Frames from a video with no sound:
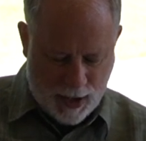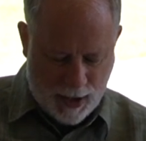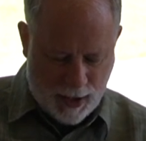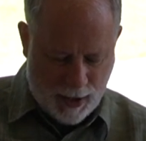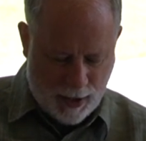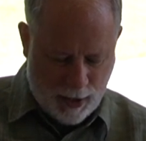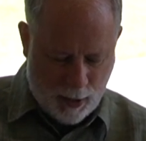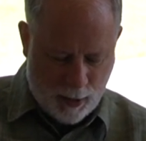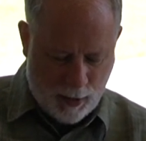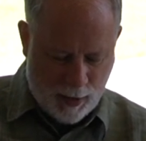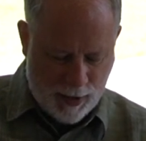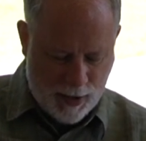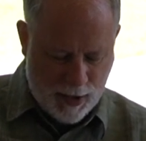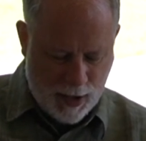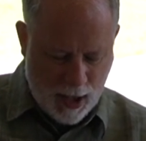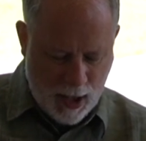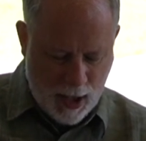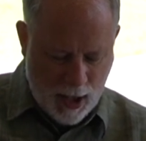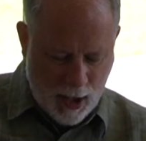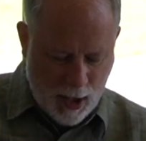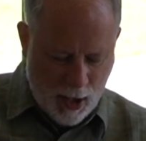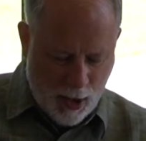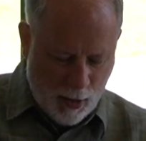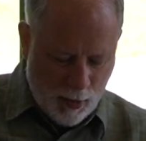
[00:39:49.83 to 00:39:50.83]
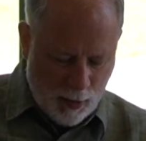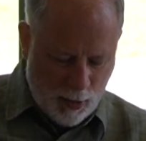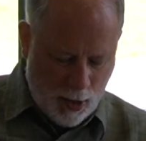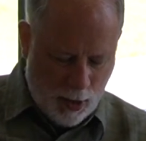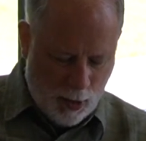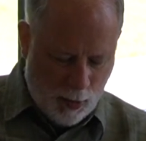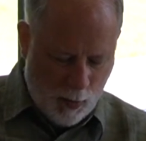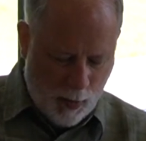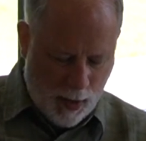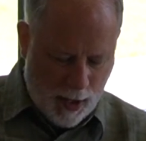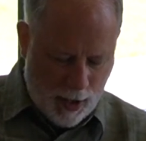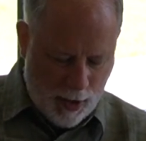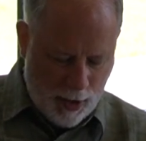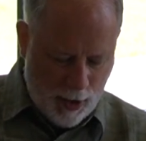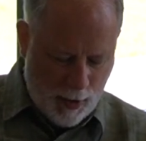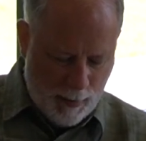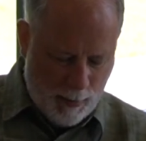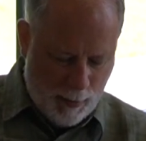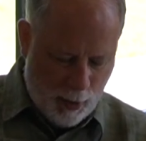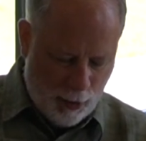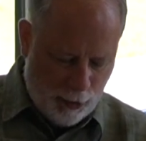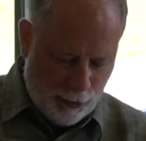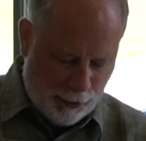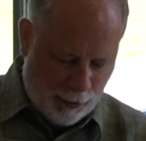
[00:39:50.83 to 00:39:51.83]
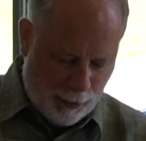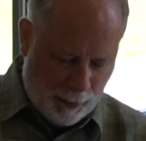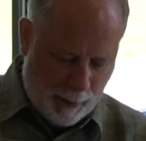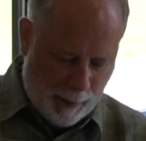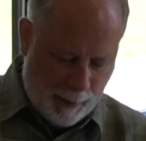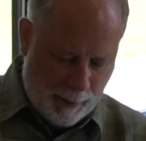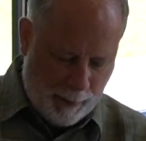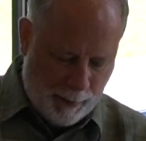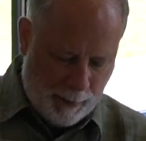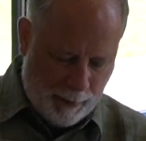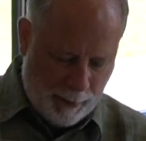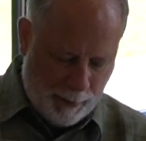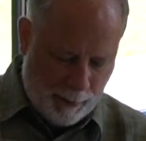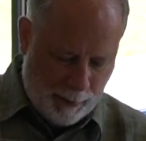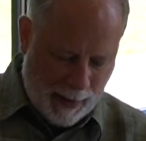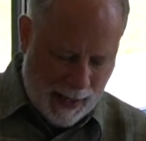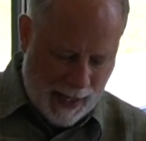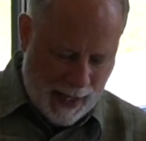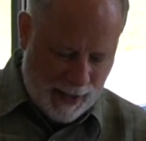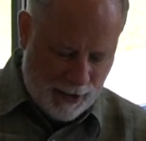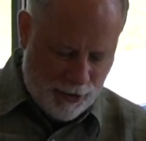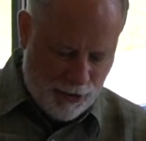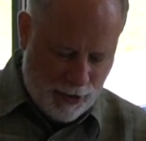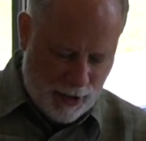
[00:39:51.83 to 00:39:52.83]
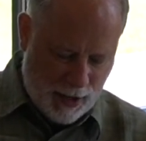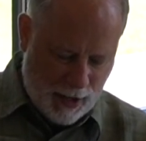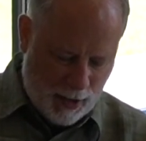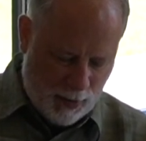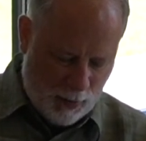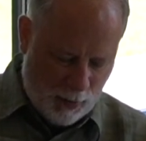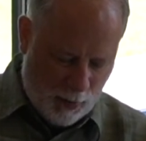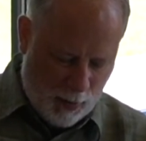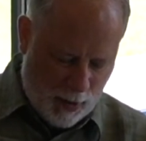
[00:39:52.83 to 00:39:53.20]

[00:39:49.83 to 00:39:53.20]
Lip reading: In other words, you know, where are you most passionate?